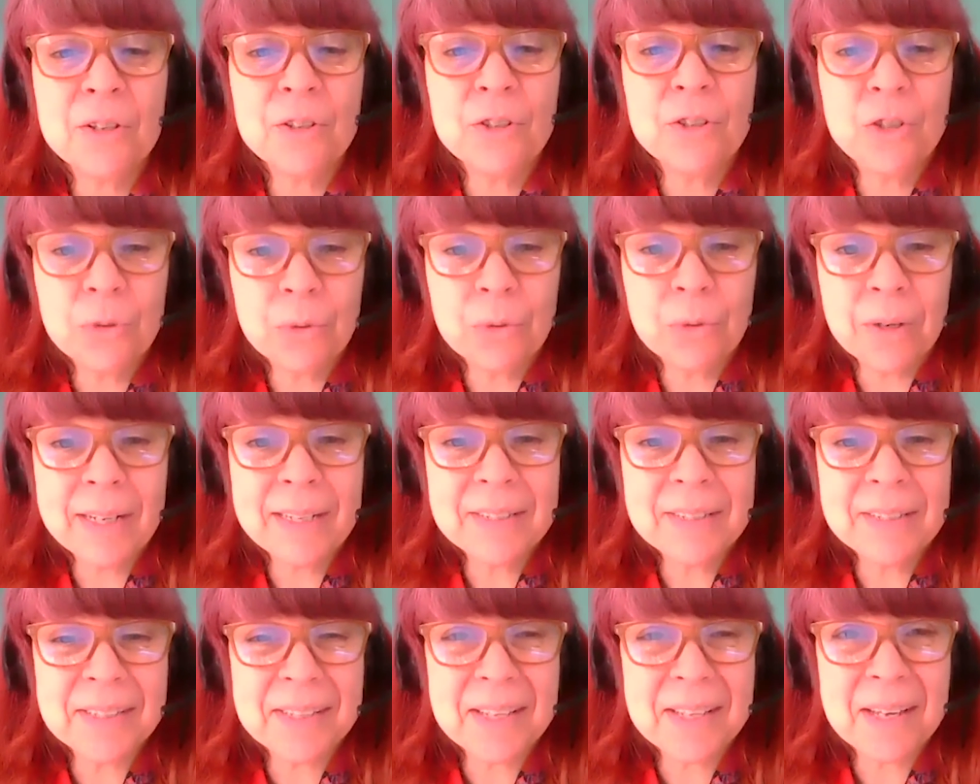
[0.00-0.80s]

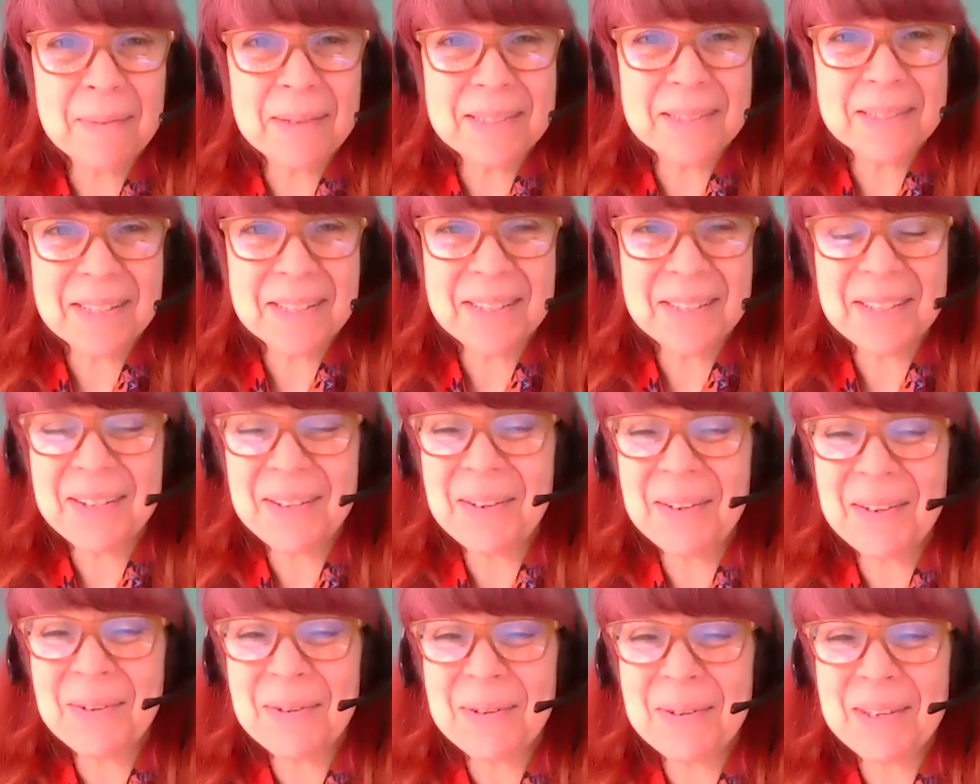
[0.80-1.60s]
Joy to come into the
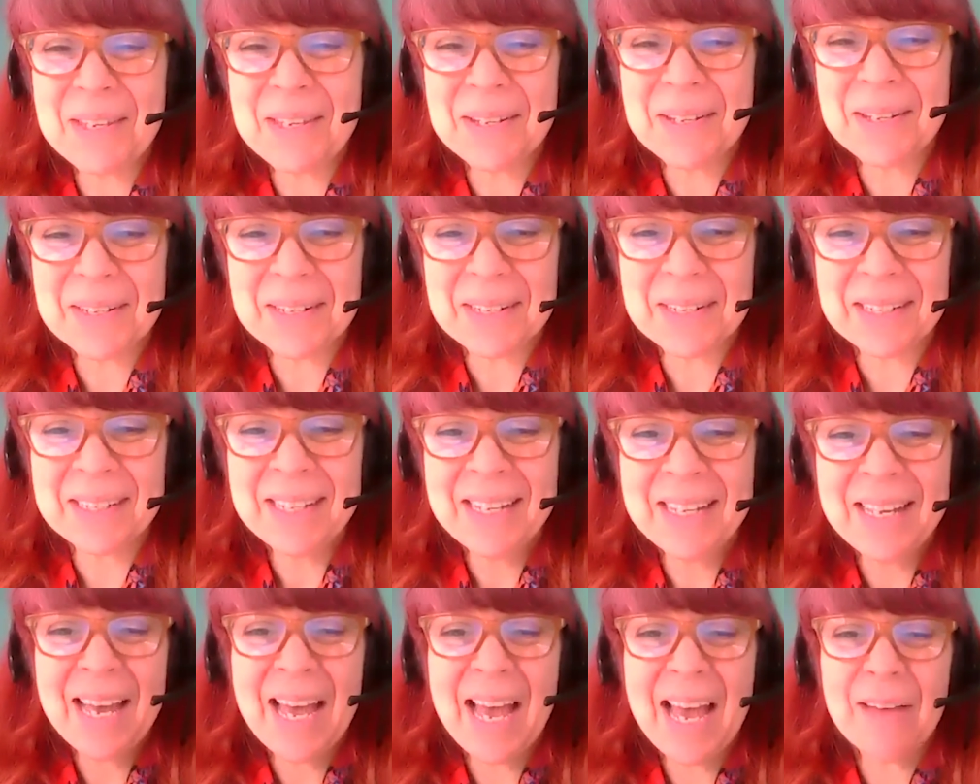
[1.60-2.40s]
new year,
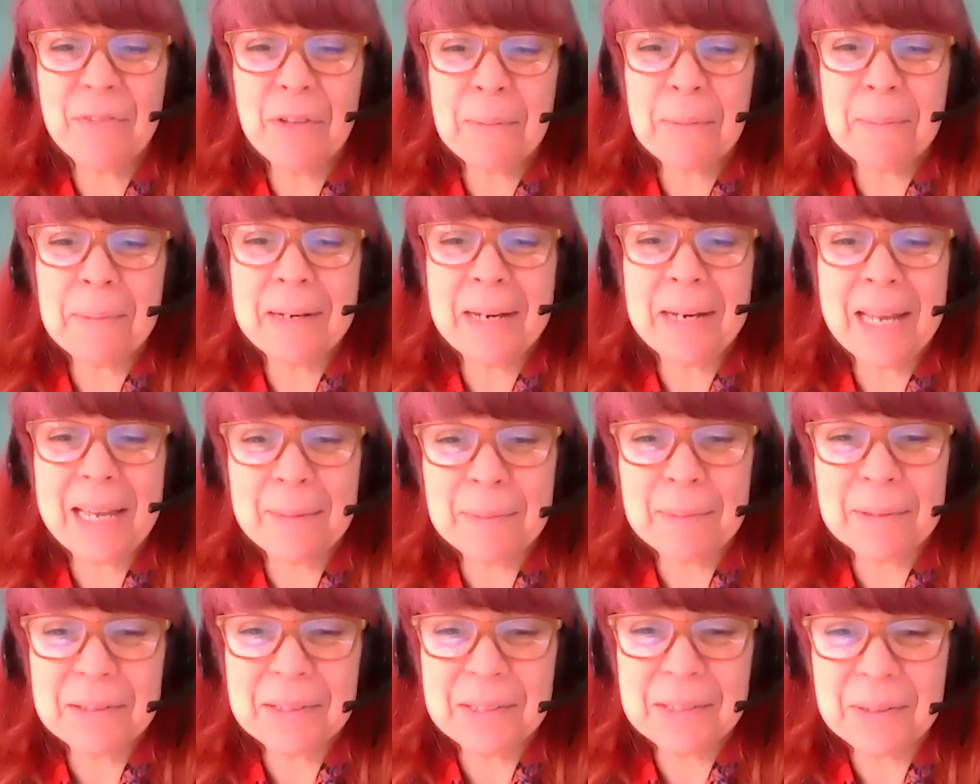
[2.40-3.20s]
having been
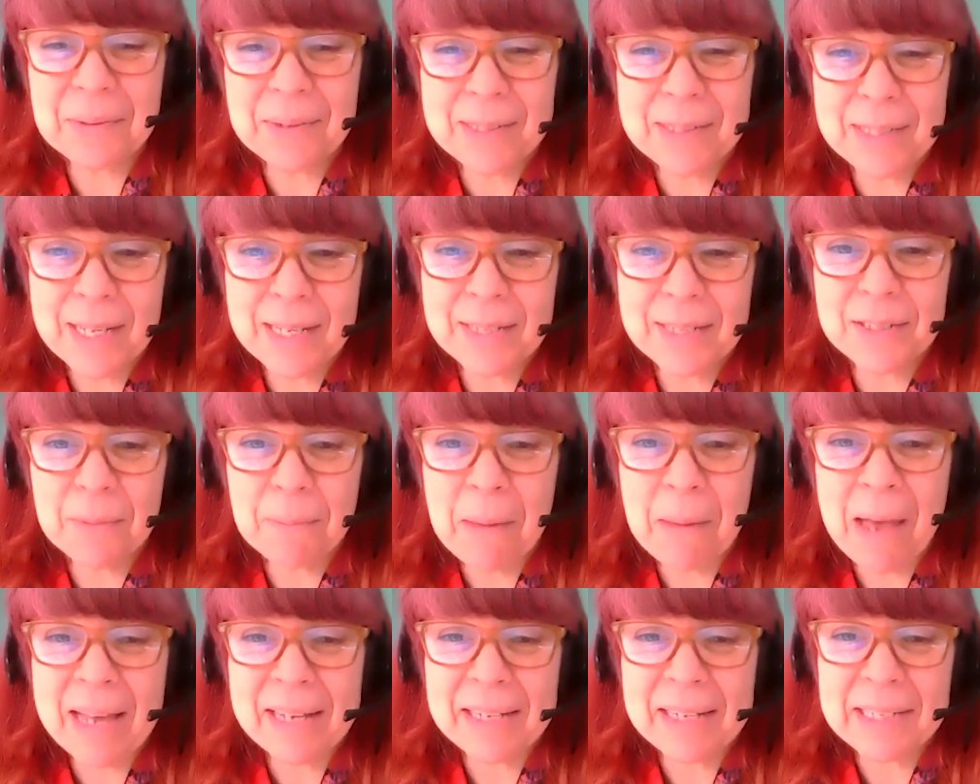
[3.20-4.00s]
able to attend a
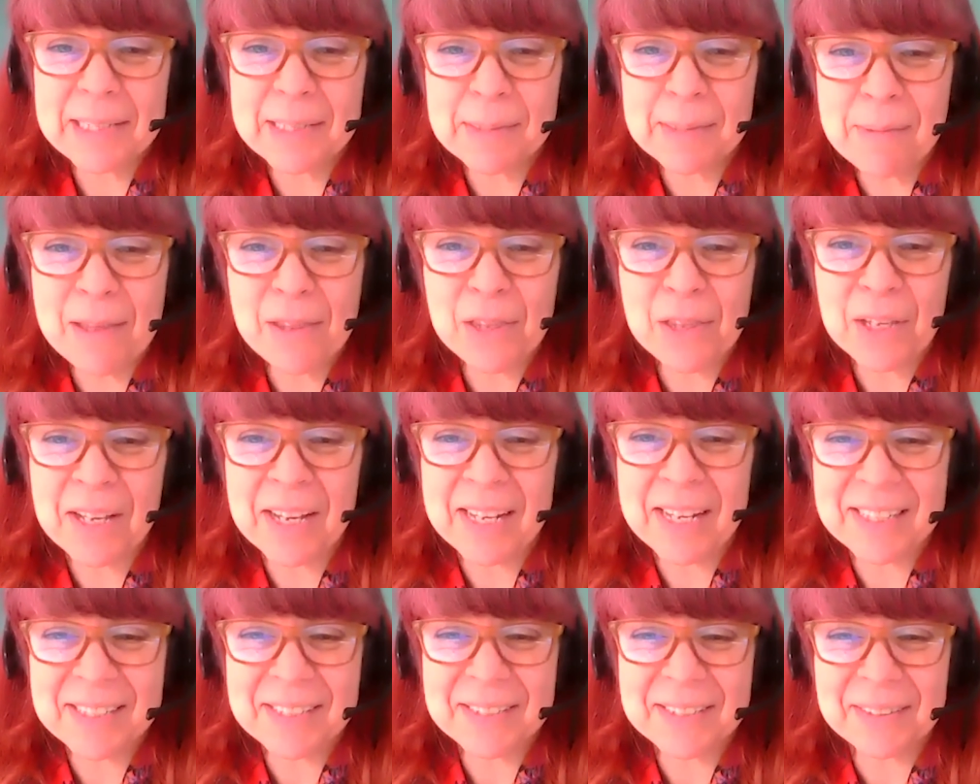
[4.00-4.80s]
Patti Smith
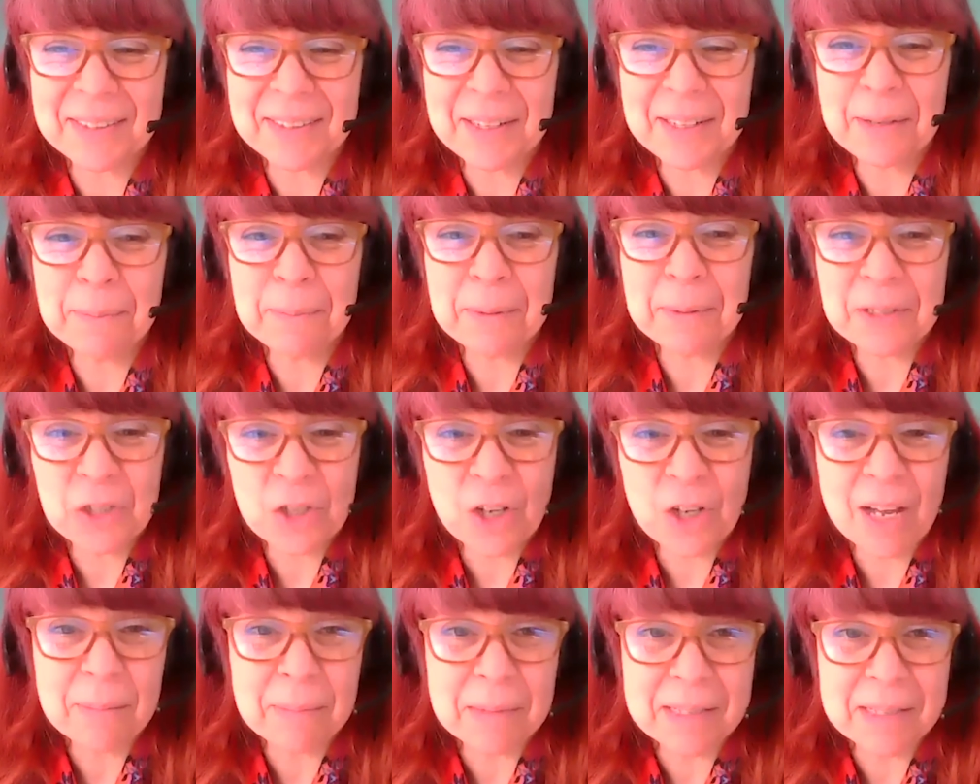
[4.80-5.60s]
concert in
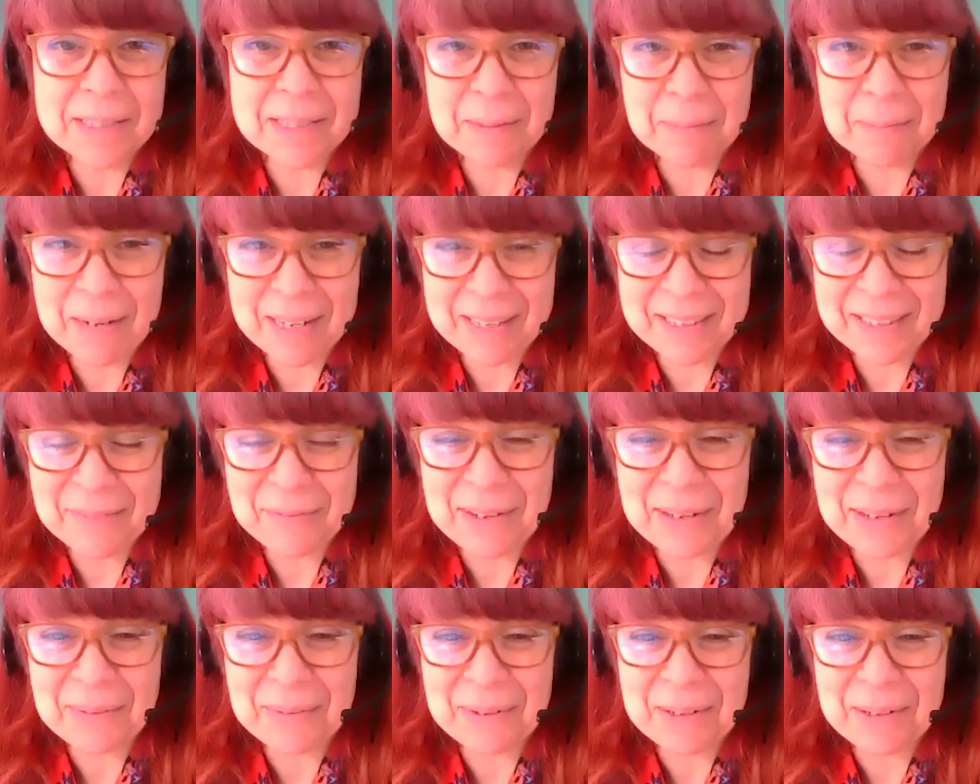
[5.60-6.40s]
pajamas in my
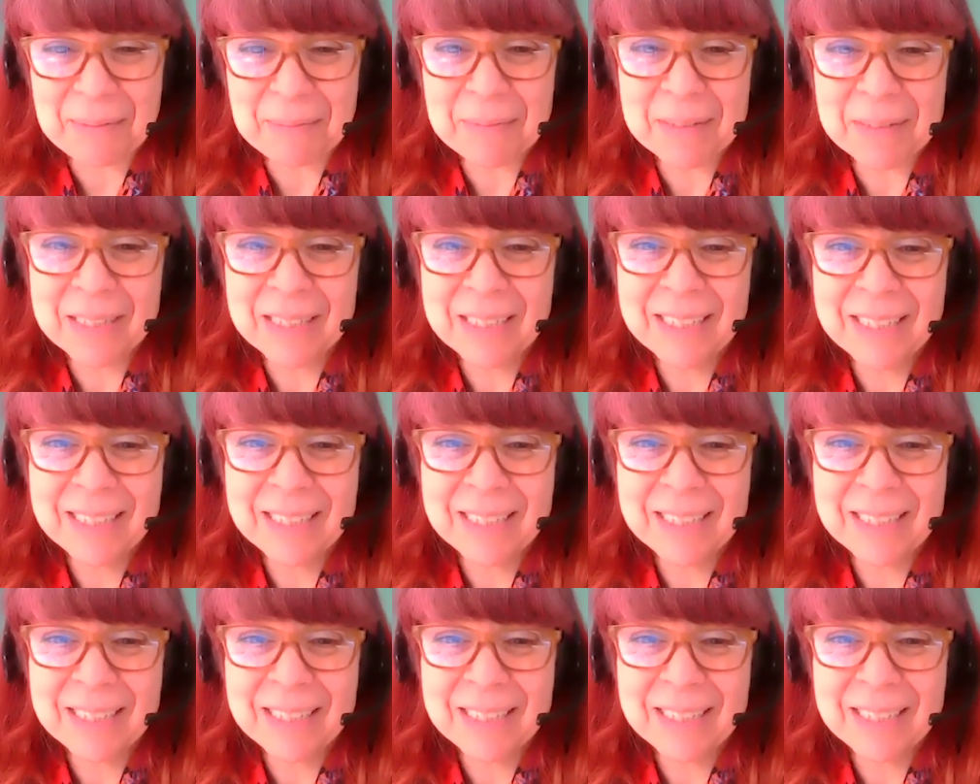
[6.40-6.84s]
living room.